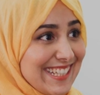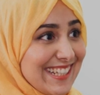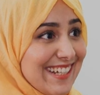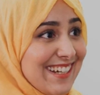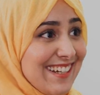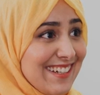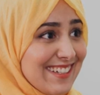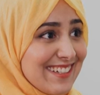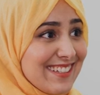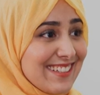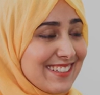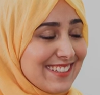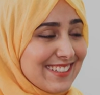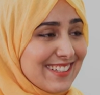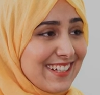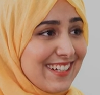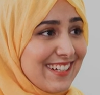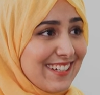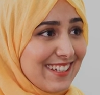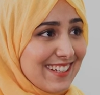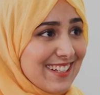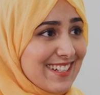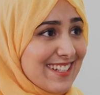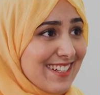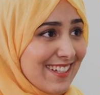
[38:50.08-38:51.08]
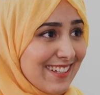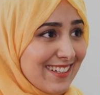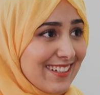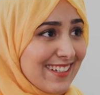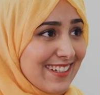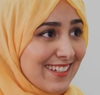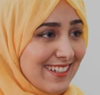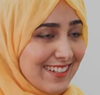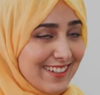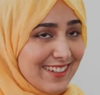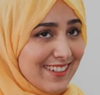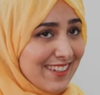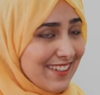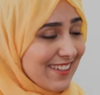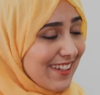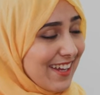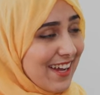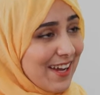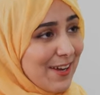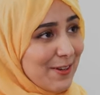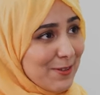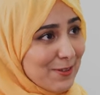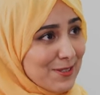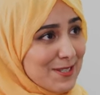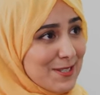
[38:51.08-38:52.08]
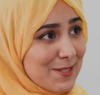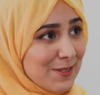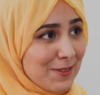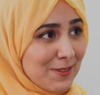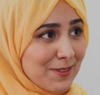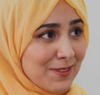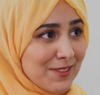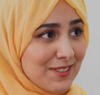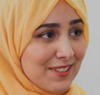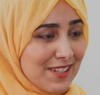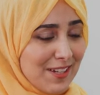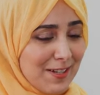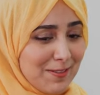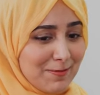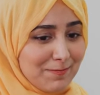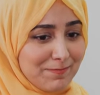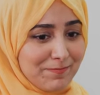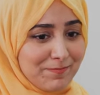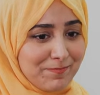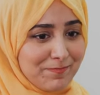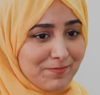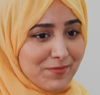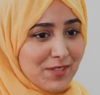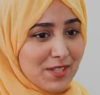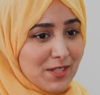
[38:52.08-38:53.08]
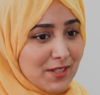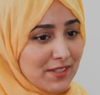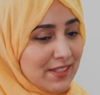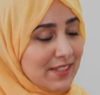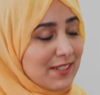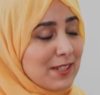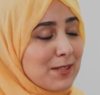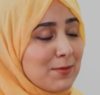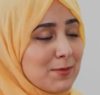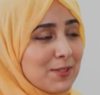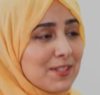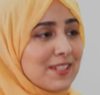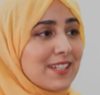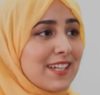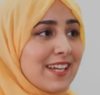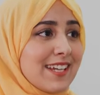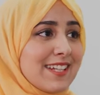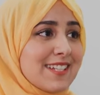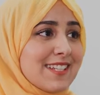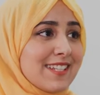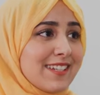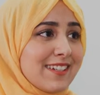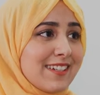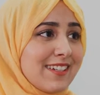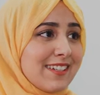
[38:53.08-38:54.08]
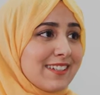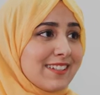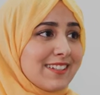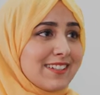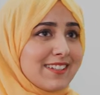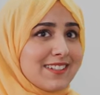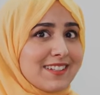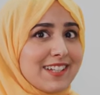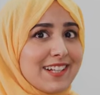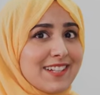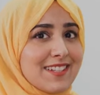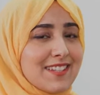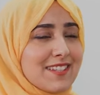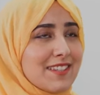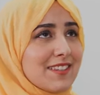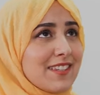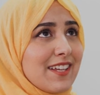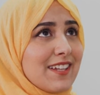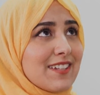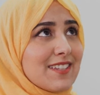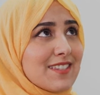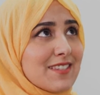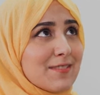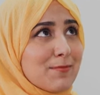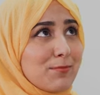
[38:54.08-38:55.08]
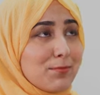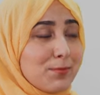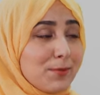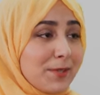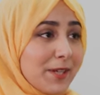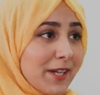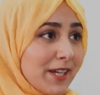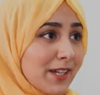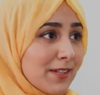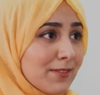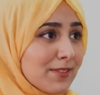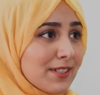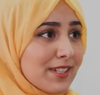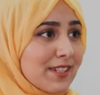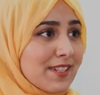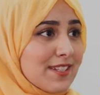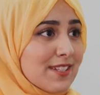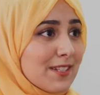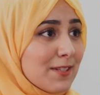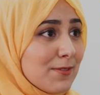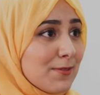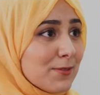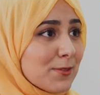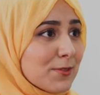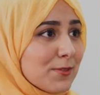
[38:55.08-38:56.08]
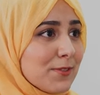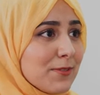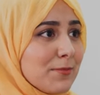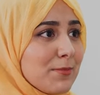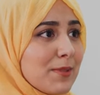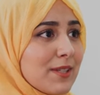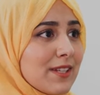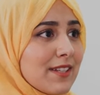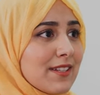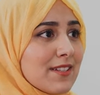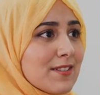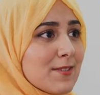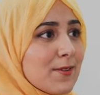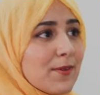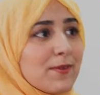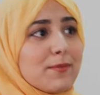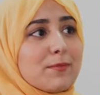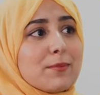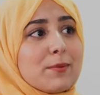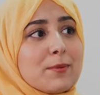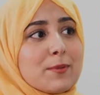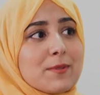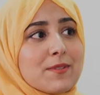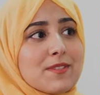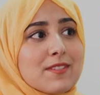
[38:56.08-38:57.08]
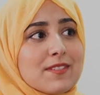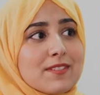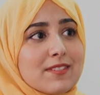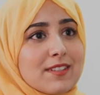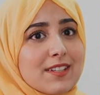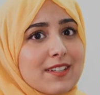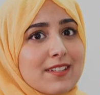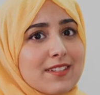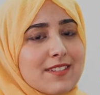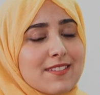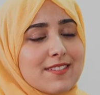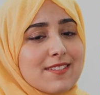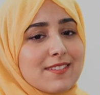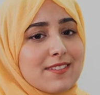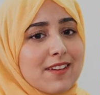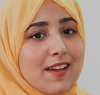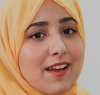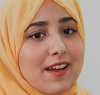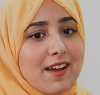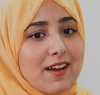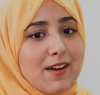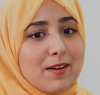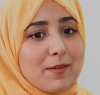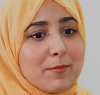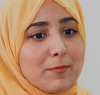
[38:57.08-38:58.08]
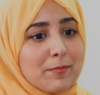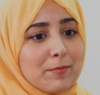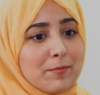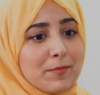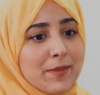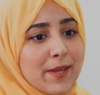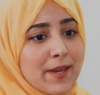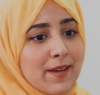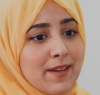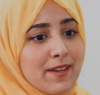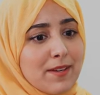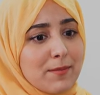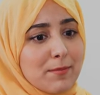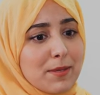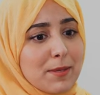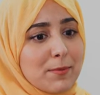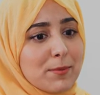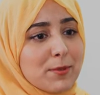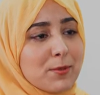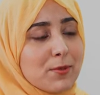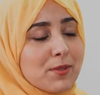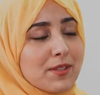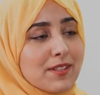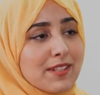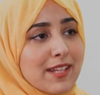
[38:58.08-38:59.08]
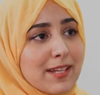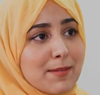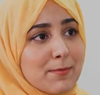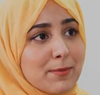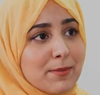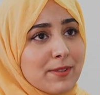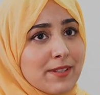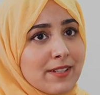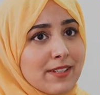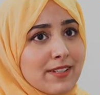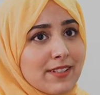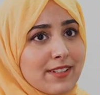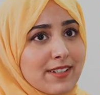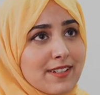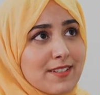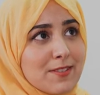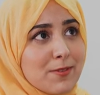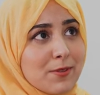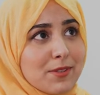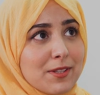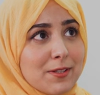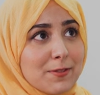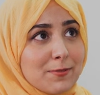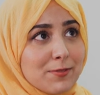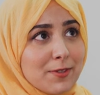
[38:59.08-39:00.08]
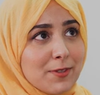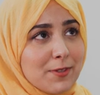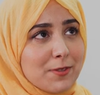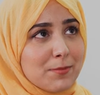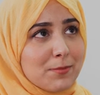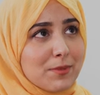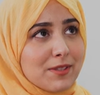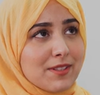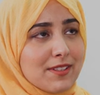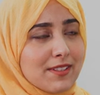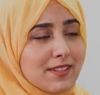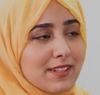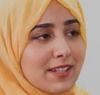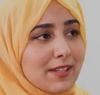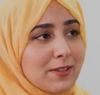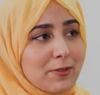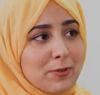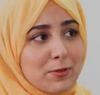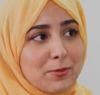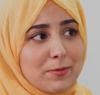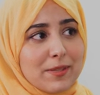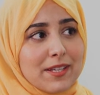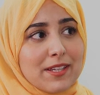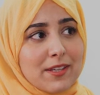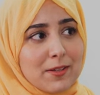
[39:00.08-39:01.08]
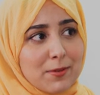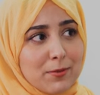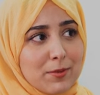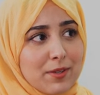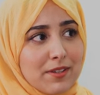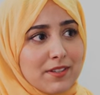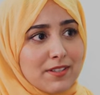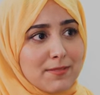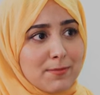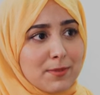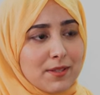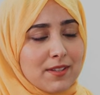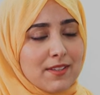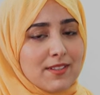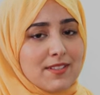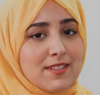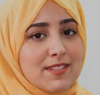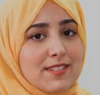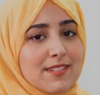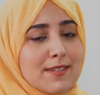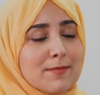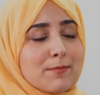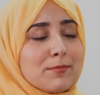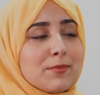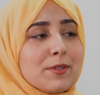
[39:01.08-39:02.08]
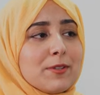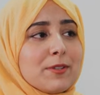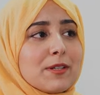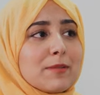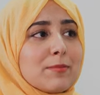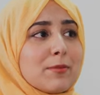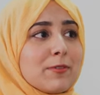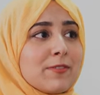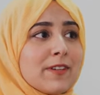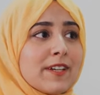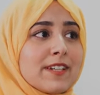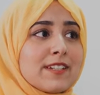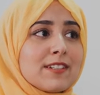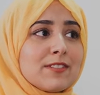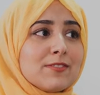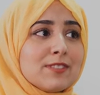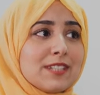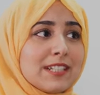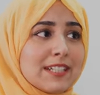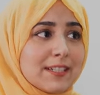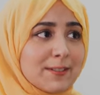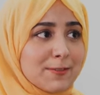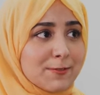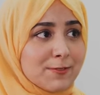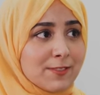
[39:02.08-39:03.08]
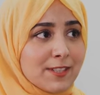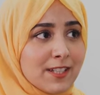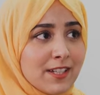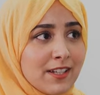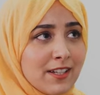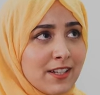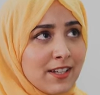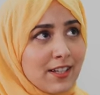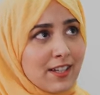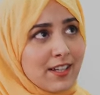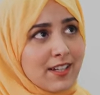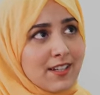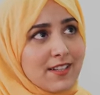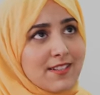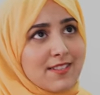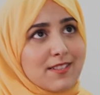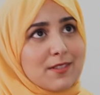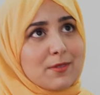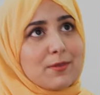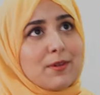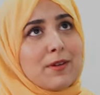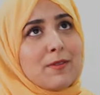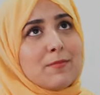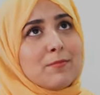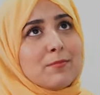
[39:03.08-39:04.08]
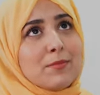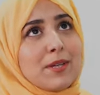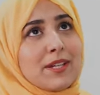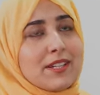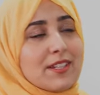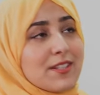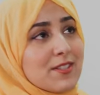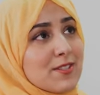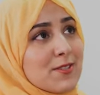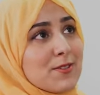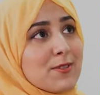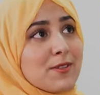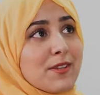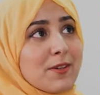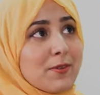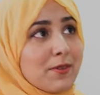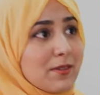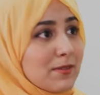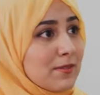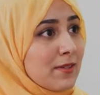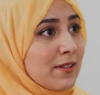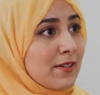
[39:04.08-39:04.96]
Exactly, like, and how to then communicate it. And that's brave, and it's difficult, but it's so important, because people who enable it, and it's not their fault, but they all make it worse because it's temporary. Wow. Providing relief. So I used to do that with